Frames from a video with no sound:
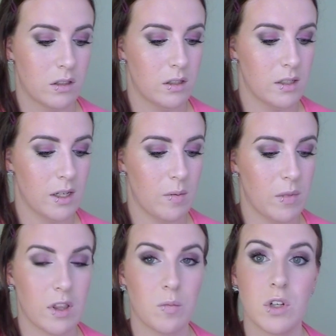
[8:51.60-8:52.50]
just to help
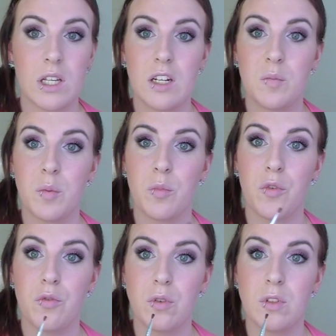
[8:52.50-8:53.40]
make them look a little bit more
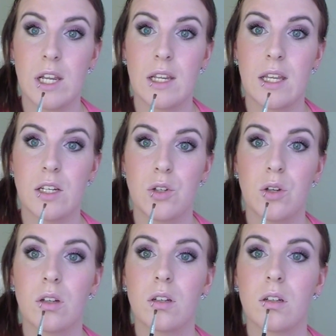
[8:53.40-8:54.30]
full down there too.